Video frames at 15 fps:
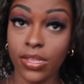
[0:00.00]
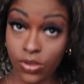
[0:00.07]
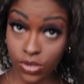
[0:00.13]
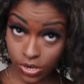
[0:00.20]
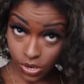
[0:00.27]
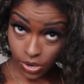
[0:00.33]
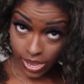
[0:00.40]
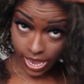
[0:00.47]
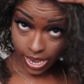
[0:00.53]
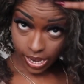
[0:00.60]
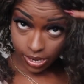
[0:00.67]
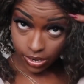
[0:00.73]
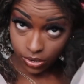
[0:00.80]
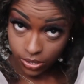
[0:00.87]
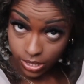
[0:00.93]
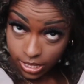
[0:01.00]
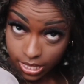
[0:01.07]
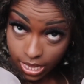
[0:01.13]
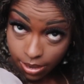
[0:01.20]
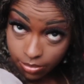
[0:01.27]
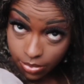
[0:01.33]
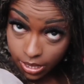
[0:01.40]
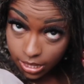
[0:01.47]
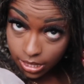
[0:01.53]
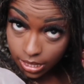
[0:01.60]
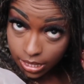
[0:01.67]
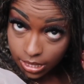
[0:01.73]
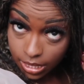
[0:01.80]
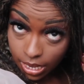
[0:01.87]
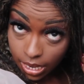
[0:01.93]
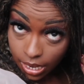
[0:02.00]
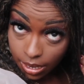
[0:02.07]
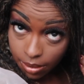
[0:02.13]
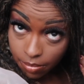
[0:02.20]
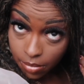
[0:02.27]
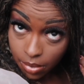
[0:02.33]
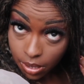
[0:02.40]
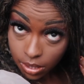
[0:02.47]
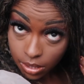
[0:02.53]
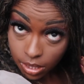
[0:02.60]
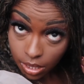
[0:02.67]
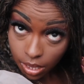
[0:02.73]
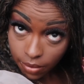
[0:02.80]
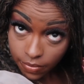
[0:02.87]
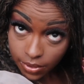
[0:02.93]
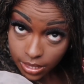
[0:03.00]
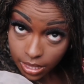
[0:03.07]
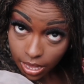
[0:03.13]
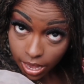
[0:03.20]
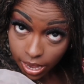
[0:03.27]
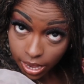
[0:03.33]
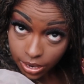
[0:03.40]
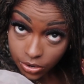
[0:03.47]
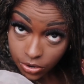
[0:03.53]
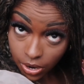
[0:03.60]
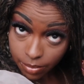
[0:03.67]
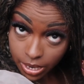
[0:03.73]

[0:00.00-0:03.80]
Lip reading: you're going to go ahead and do the same thing to the other side.